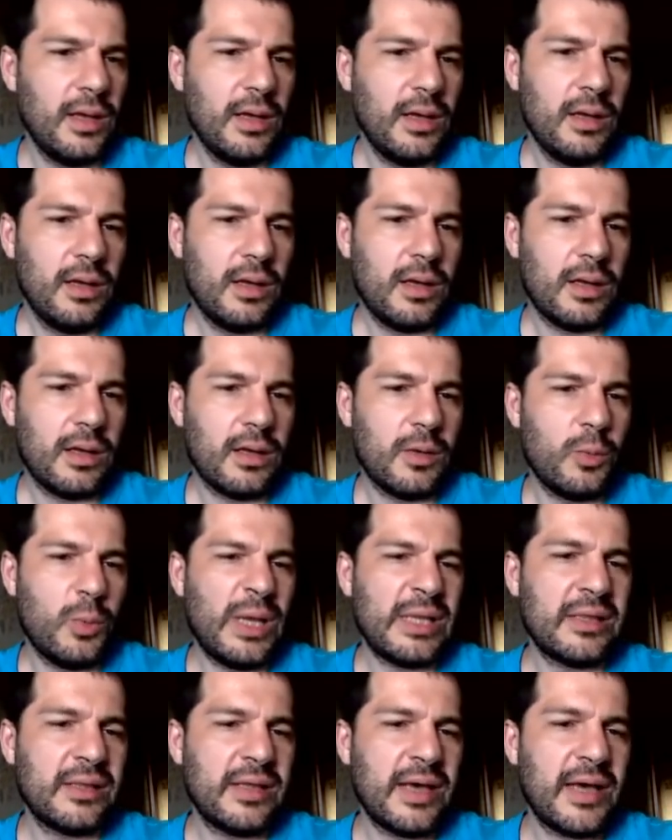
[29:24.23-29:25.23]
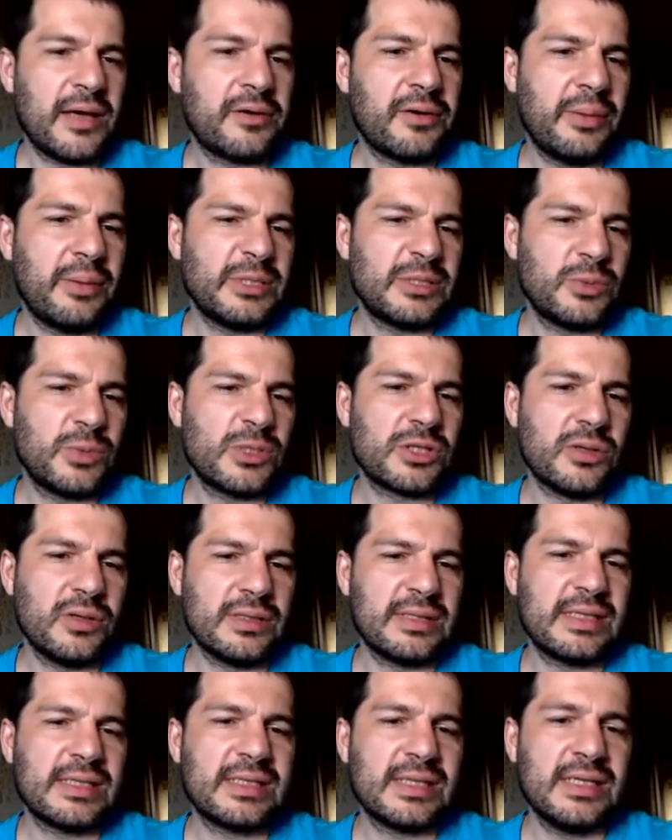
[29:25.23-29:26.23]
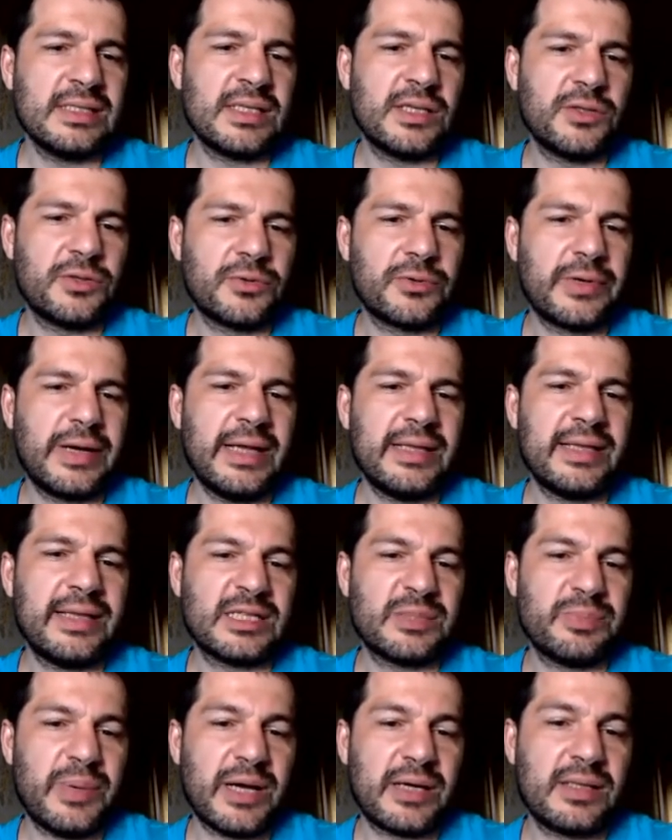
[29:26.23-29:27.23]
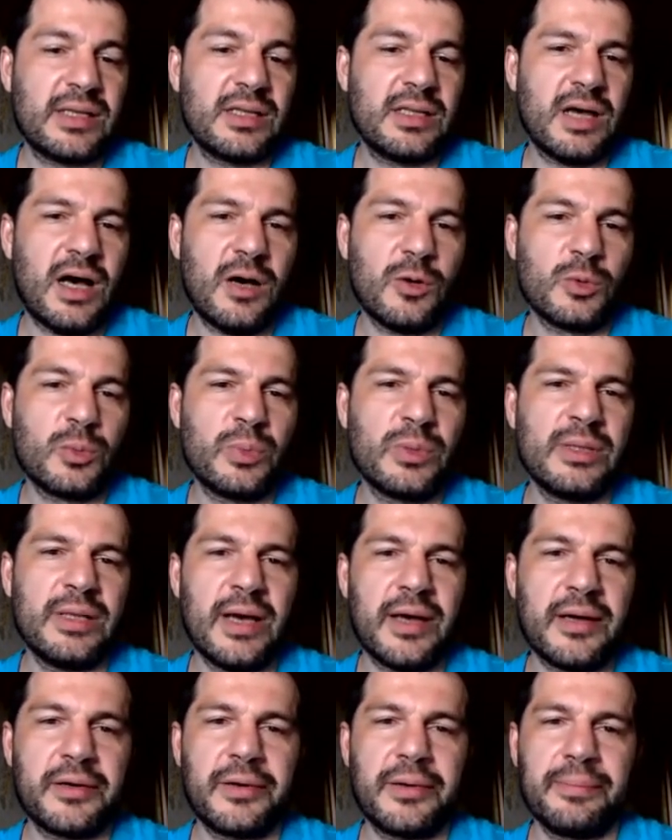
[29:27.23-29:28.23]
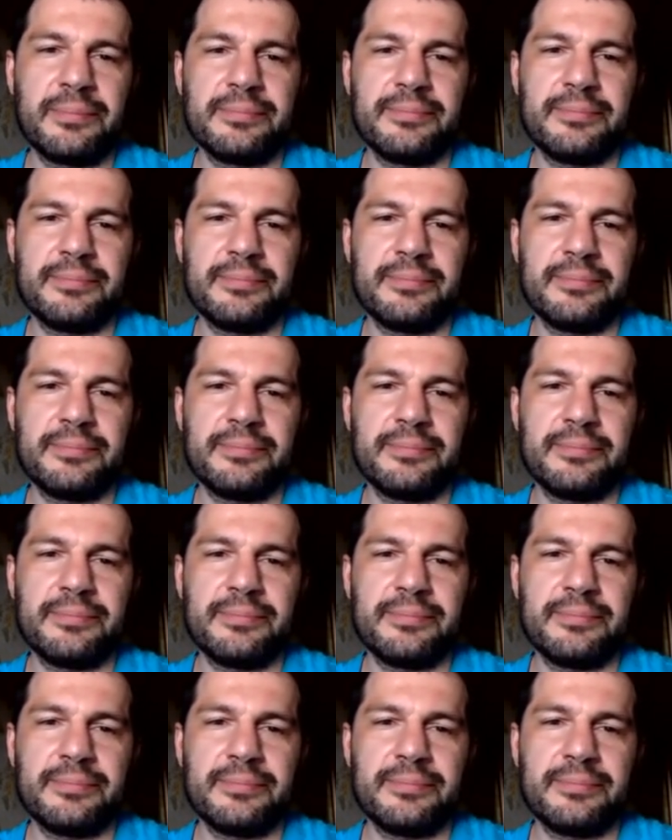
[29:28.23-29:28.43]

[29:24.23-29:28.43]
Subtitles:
When diagram is visual, it is easy to create expected output diagram.